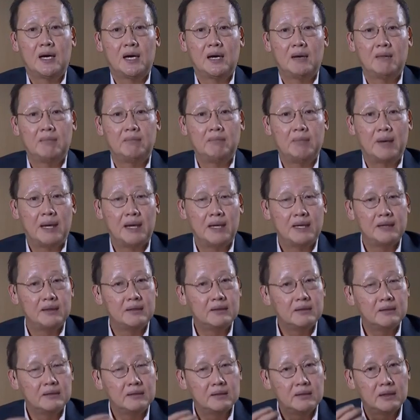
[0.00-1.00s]
um, by
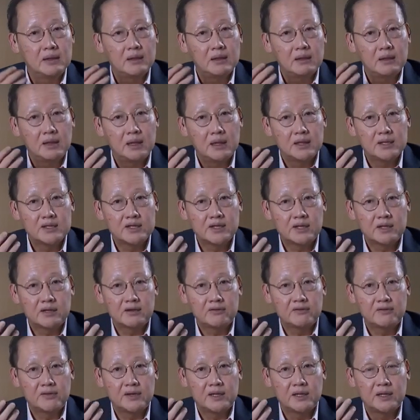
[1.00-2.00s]
uh, sort
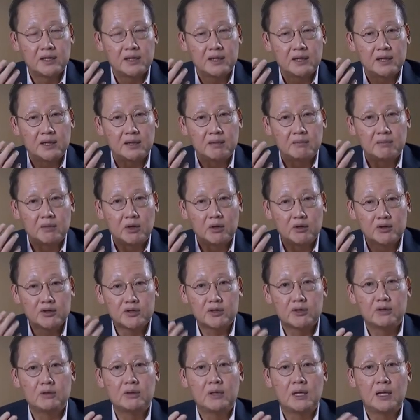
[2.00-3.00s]
of uh, um,
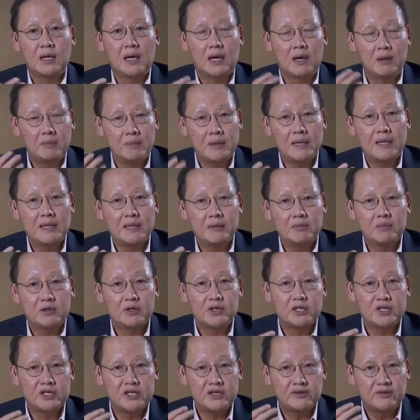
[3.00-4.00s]
also helping them to
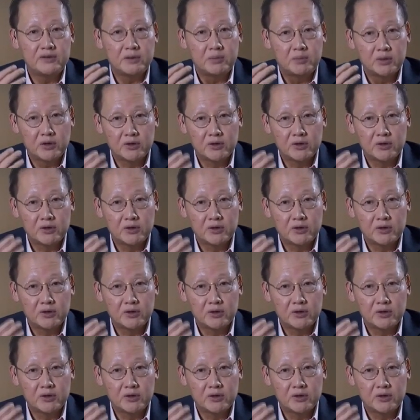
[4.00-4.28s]
achieve the